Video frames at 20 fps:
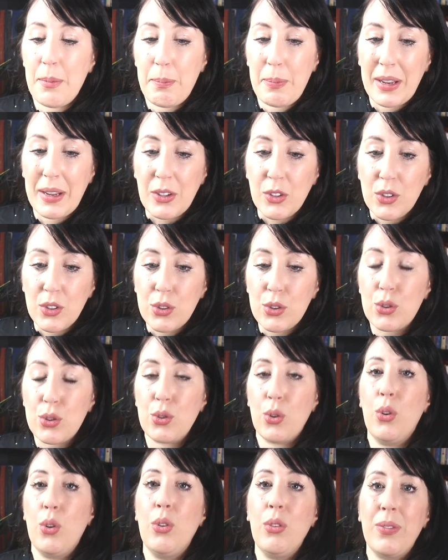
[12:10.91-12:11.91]
been
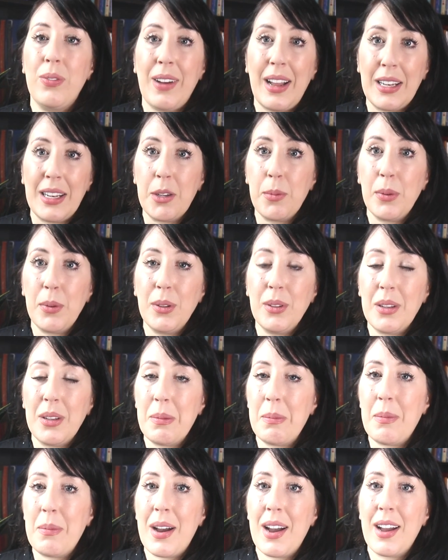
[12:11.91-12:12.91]
so valuable
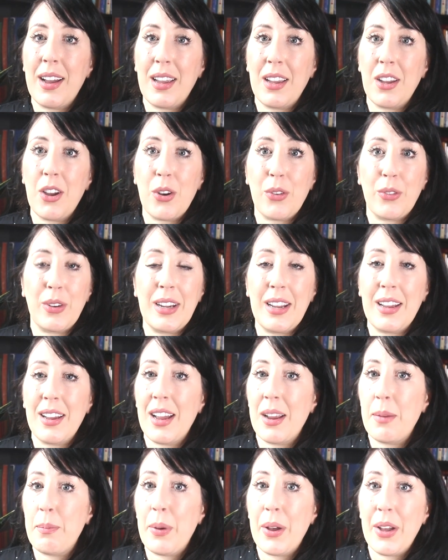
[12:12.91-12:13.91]
in my career
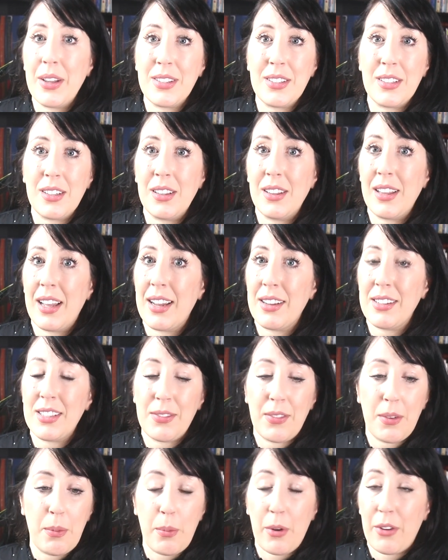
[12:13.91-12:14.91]
and personal
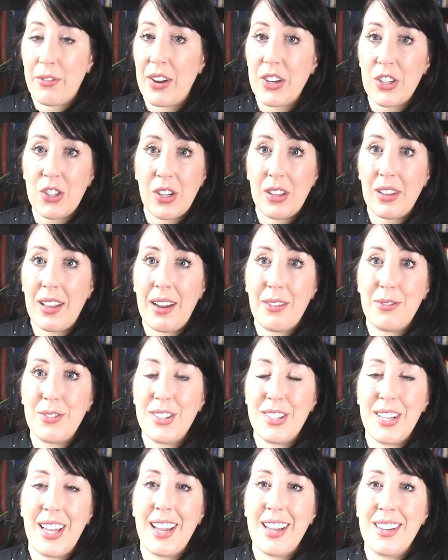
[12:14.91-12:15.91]
life and professional life
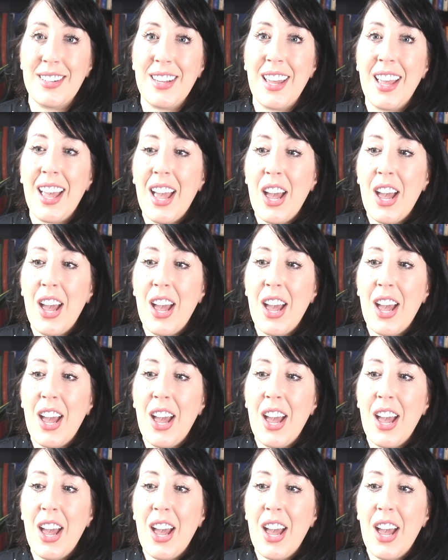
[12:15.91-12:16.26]
to date.